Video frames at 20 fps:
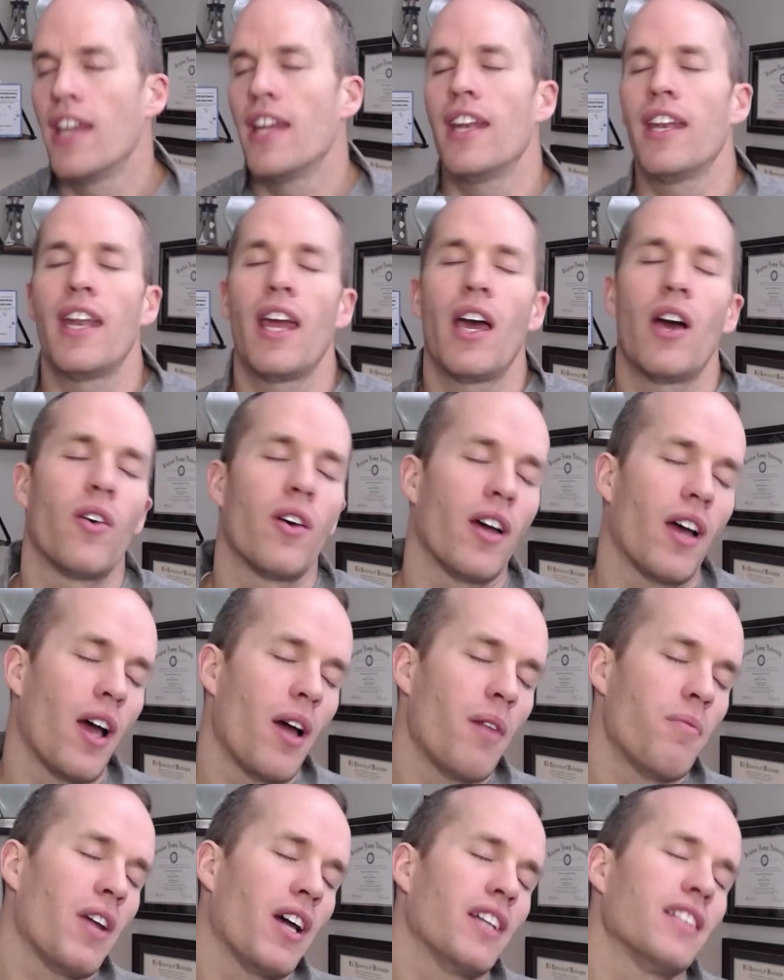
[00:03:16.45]
Now, I'm
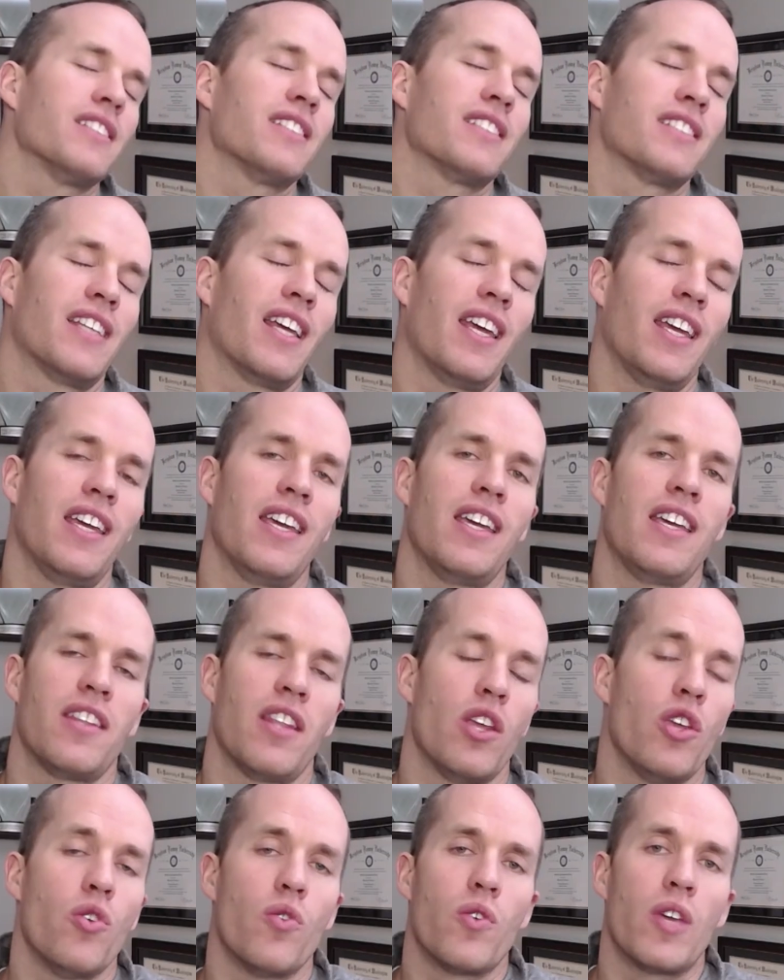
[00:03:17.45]
not saying that
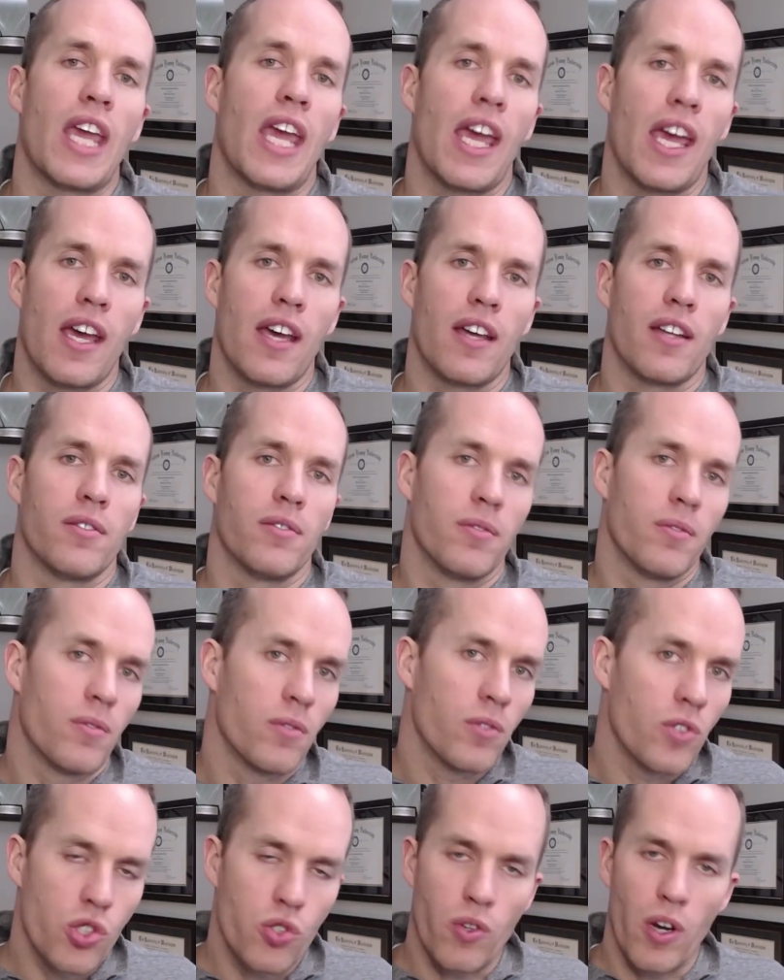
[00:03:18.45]
you can't
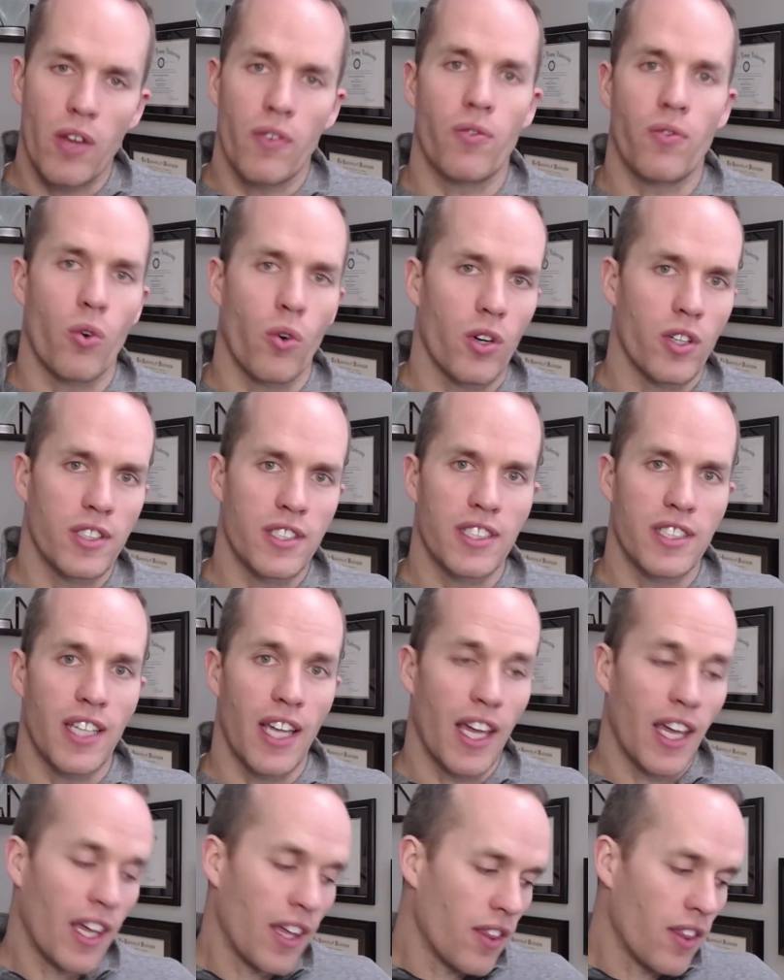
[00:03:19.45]
straightforward
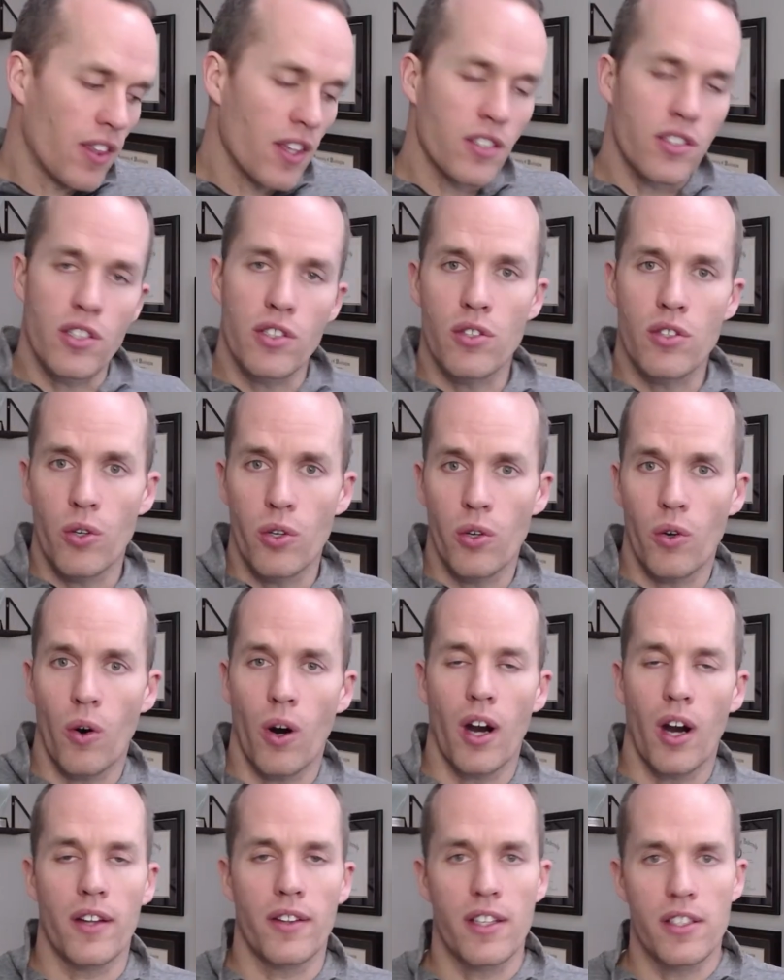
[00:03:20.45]
say this is who you are
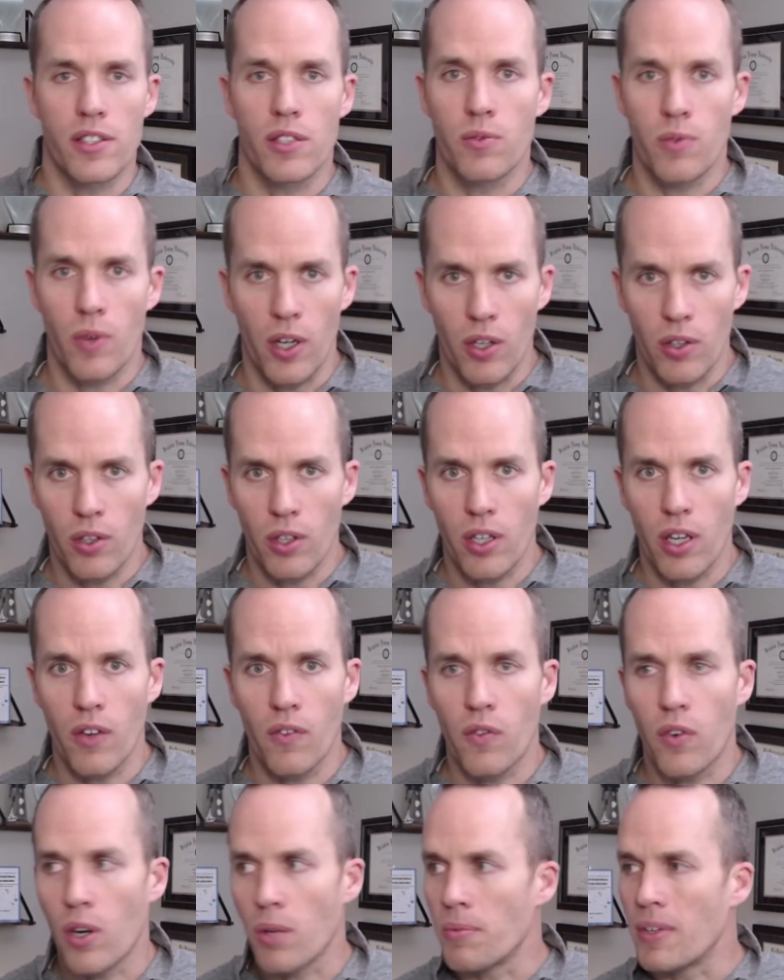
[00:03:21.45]
and this is what you're looking
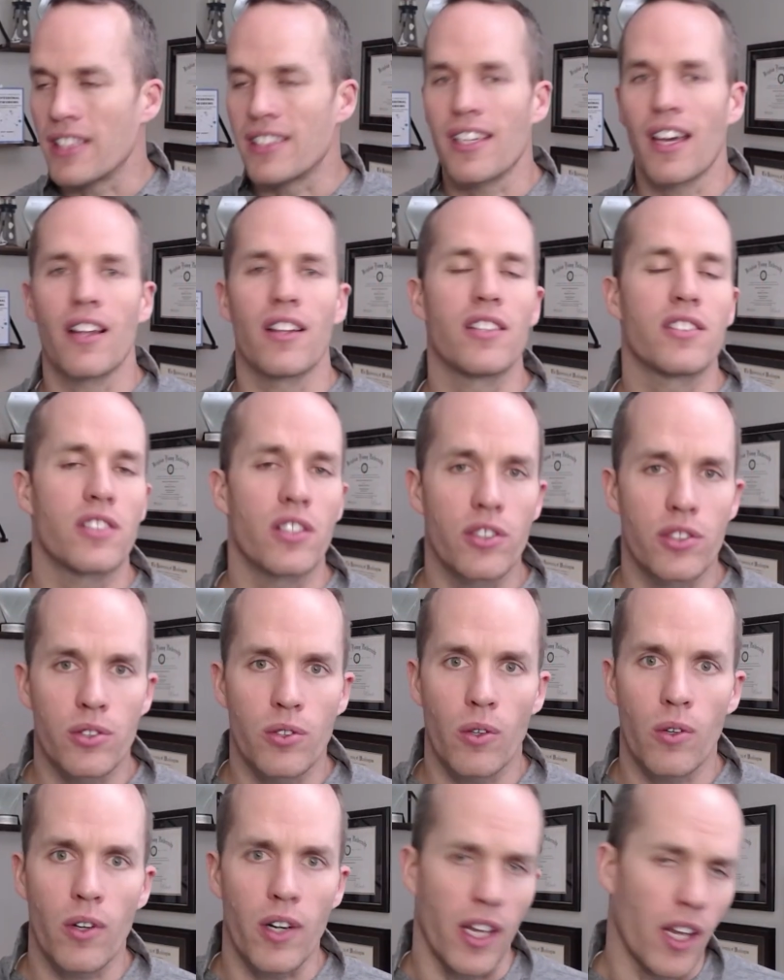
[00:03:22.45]
for, but tell us a
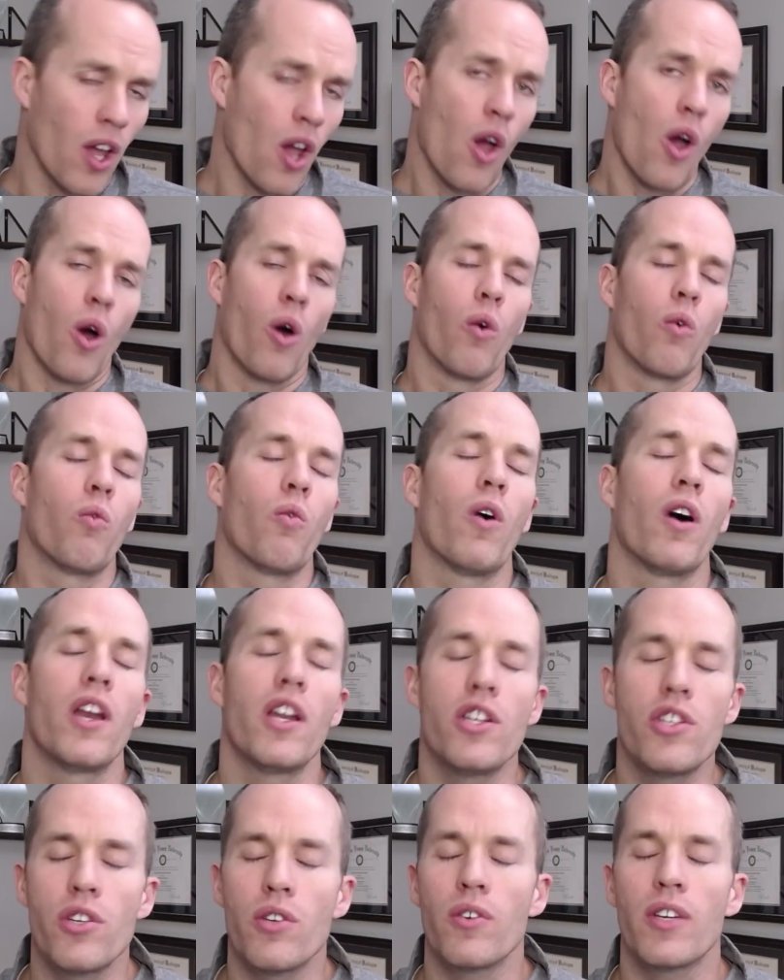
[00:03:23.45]
story. What
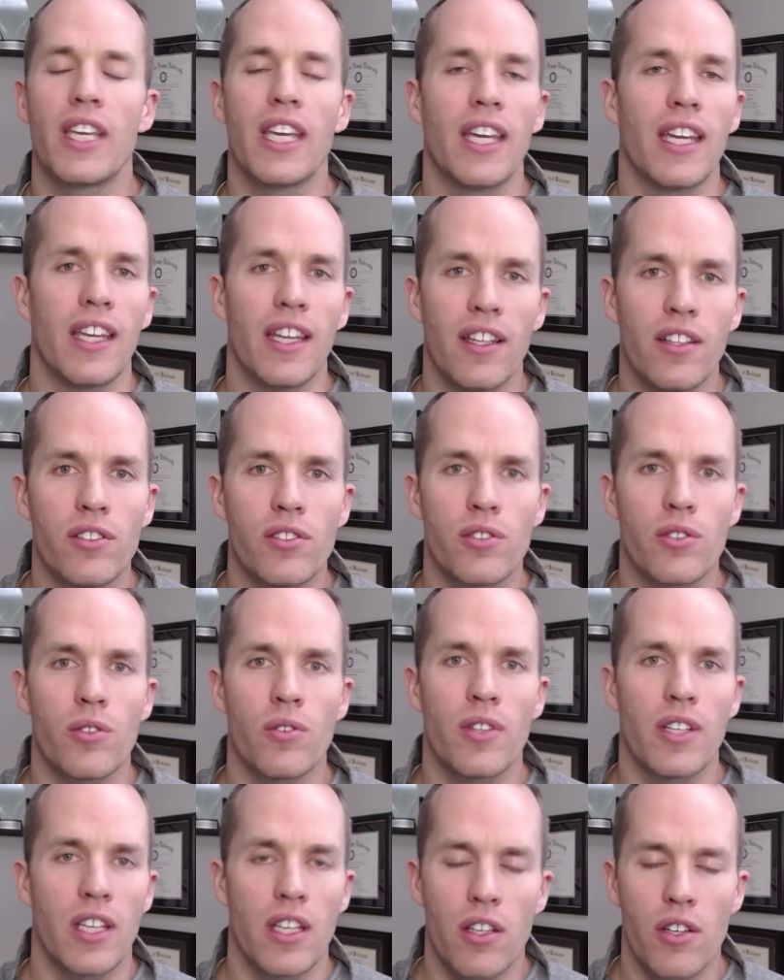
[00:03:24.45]
did you get into
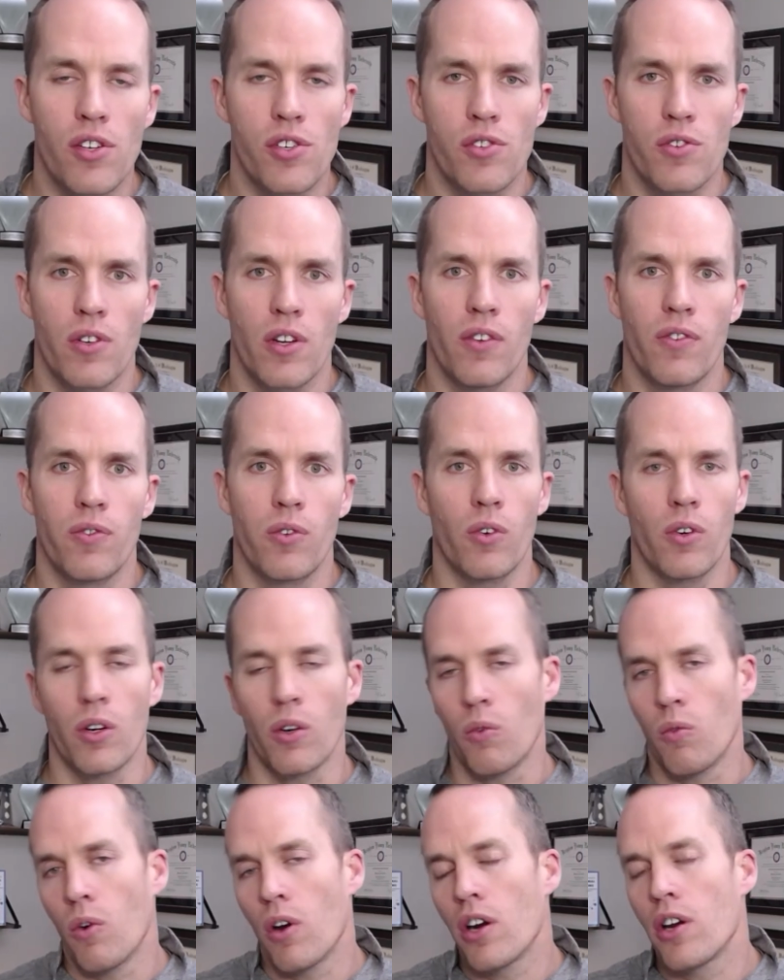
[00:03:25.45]
the industry for?
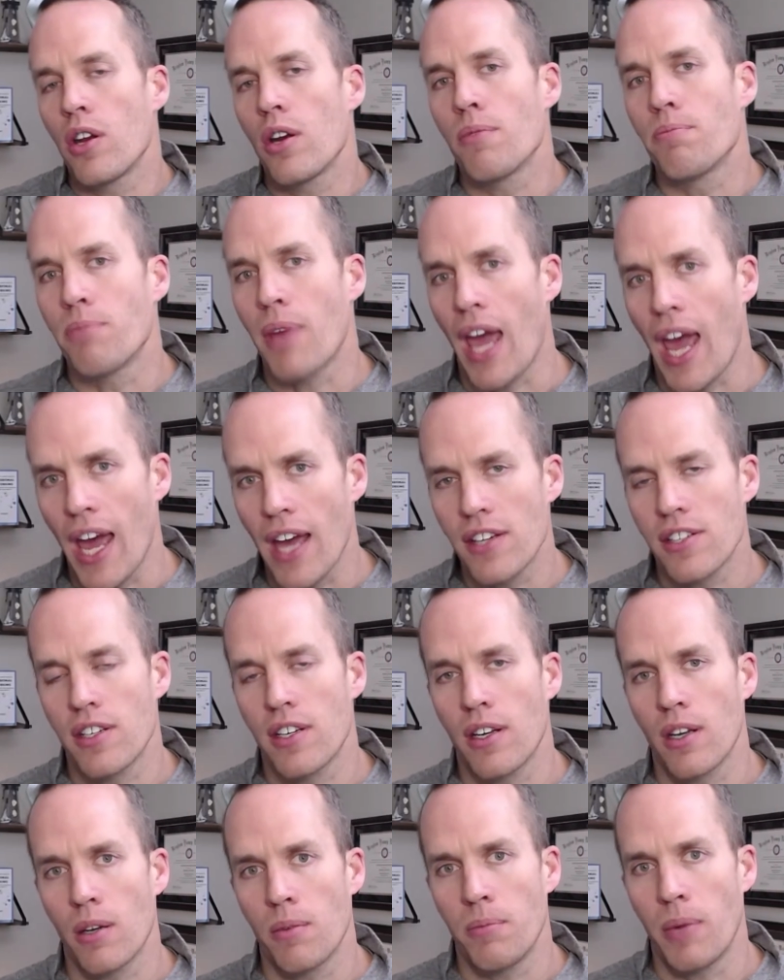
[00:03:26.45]
What are you
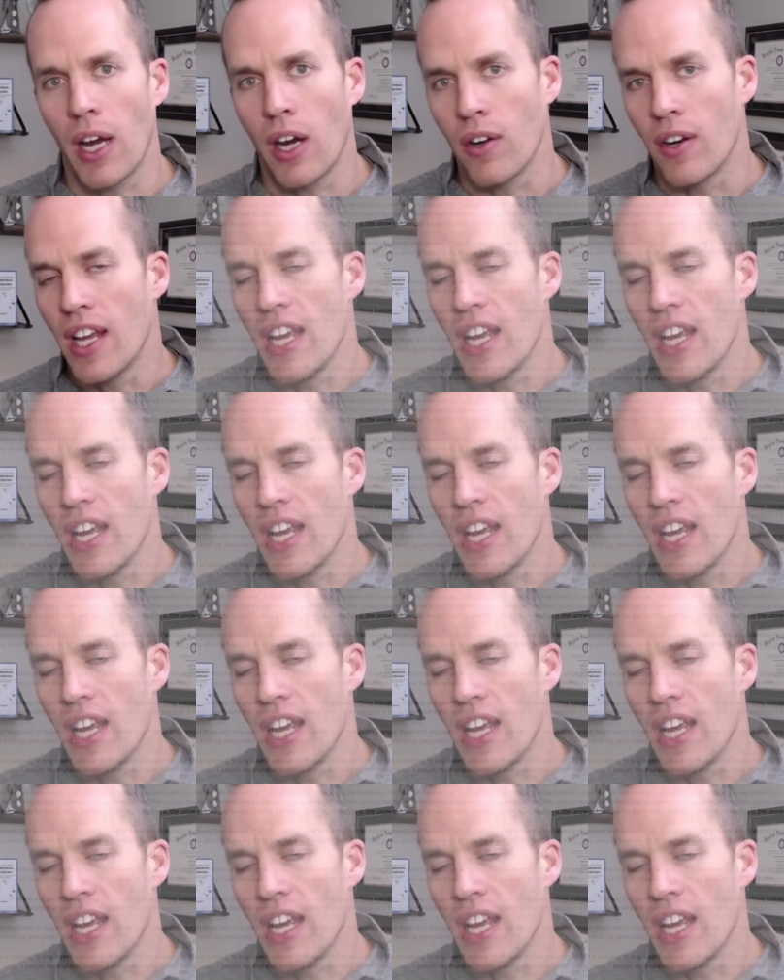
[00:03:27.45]
passionate about?